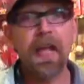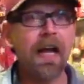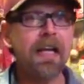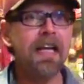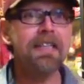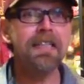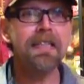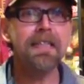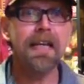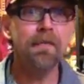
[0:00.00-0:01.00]
I guess
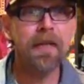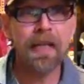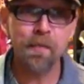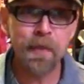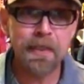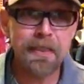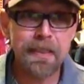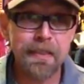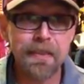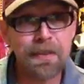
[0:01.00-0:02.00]
it's time to get busy
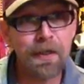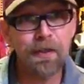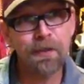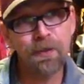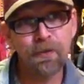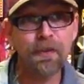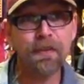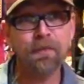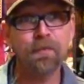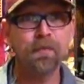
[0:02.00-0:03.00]
and start doing
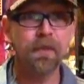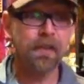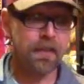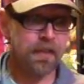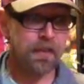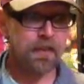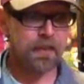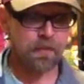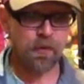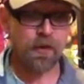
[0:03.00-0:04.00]
some
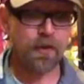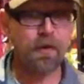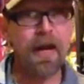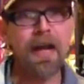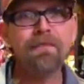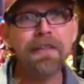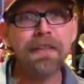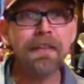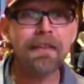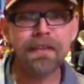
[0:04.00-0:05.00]
more
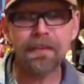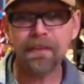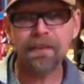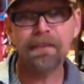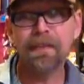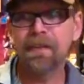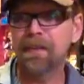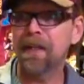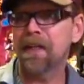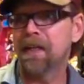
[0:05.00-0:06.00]
crafting and all
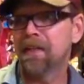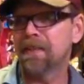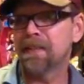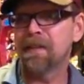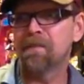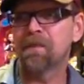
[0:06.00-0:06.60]
that kind of stuff.